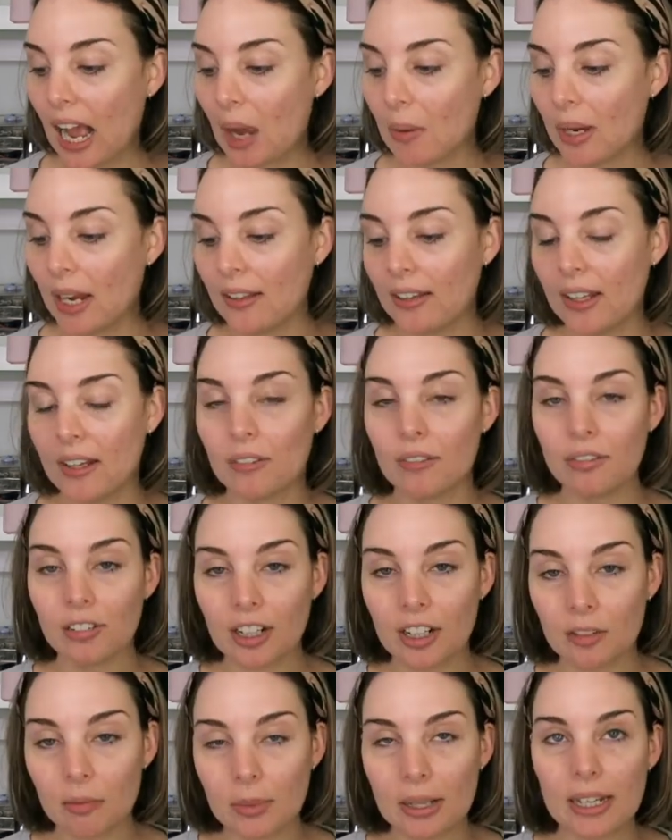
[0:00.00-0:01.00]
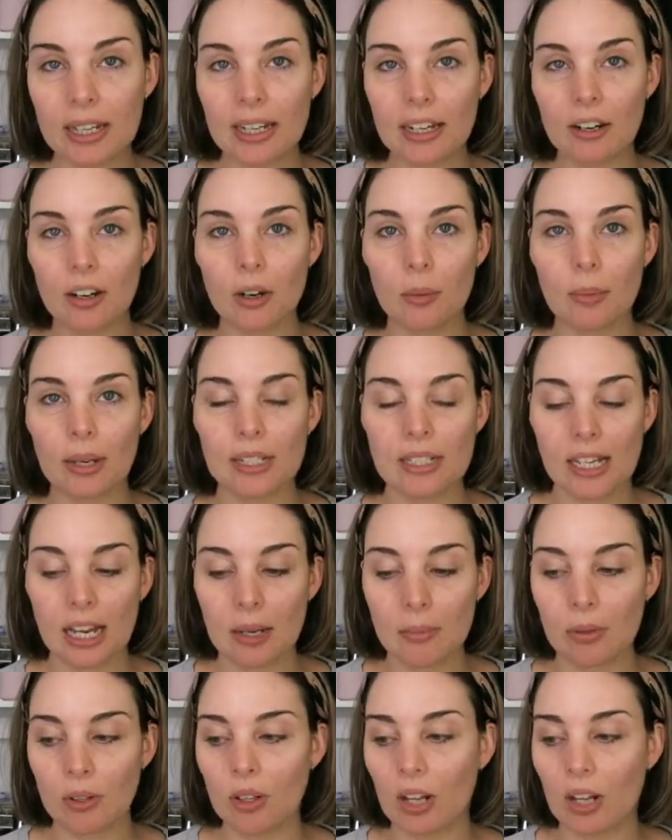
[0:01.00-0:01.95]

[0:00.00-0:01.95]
And then in front of me here on my table,